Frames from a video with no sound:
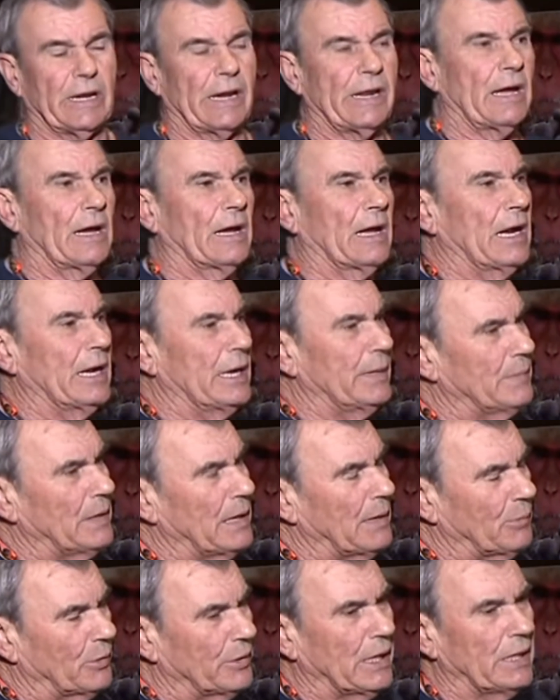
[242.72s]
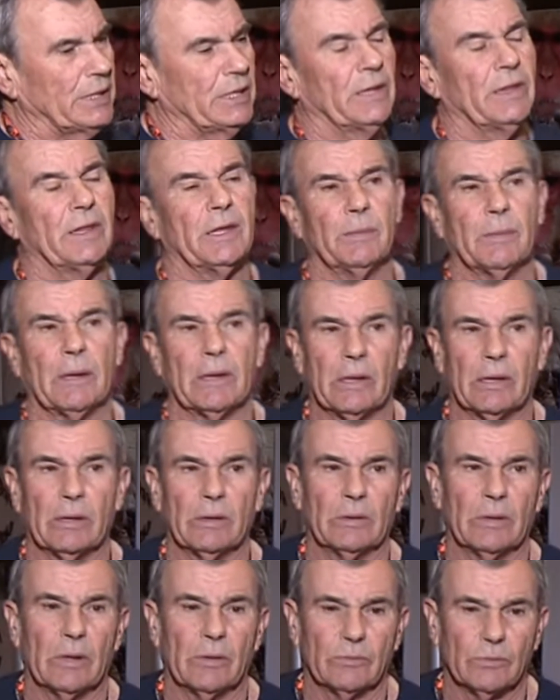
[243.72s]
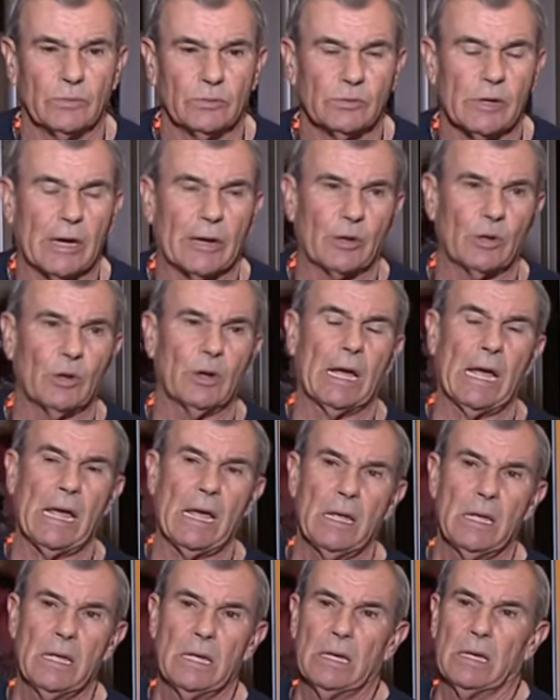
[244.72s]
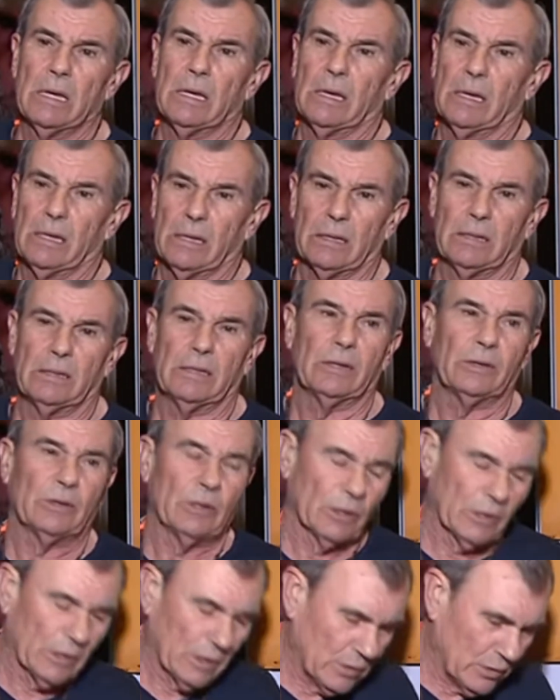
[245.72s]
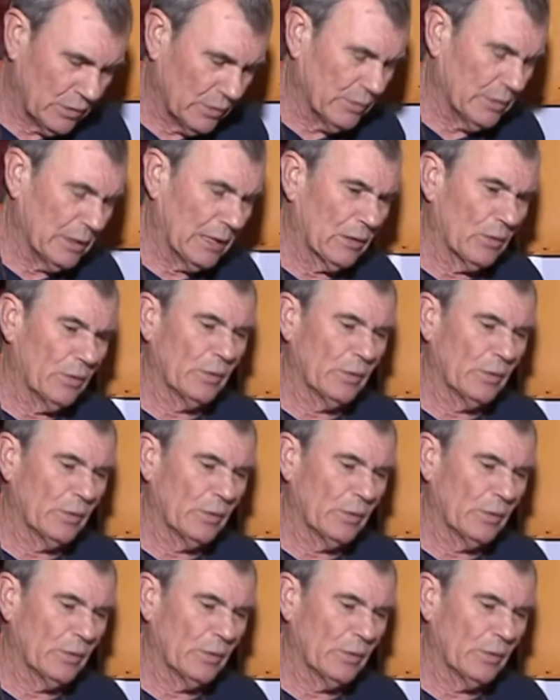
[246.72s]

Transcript: in 1946 in a village in Andalusia, Marcos Rodriguez was one of